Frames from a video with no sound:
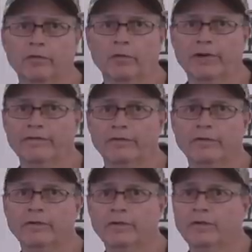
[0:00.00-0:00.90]
or whatever,
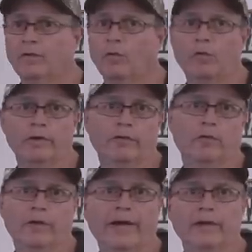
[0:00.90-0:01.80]
or,
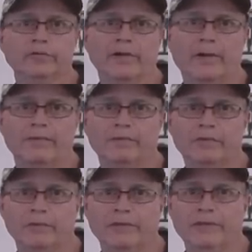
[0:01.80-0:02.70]
or airdrop them
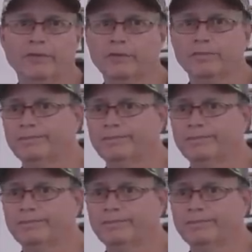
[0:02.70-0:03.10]
to me, or,